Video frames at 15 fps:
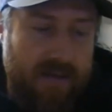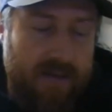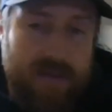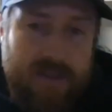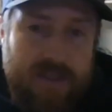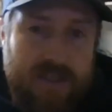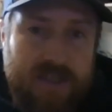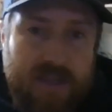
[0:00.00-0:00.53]

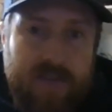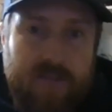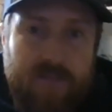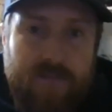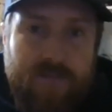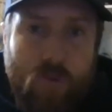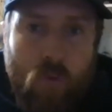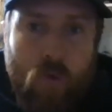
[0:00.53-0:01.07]
this is like the
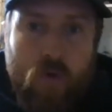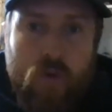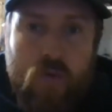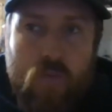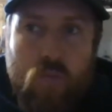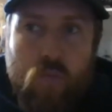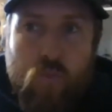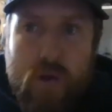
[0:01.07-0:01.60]
fourth
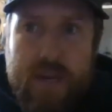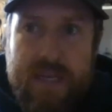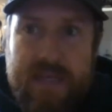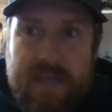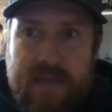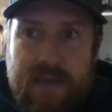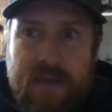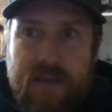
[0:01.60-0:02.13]

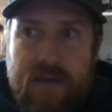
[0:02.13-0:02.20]
week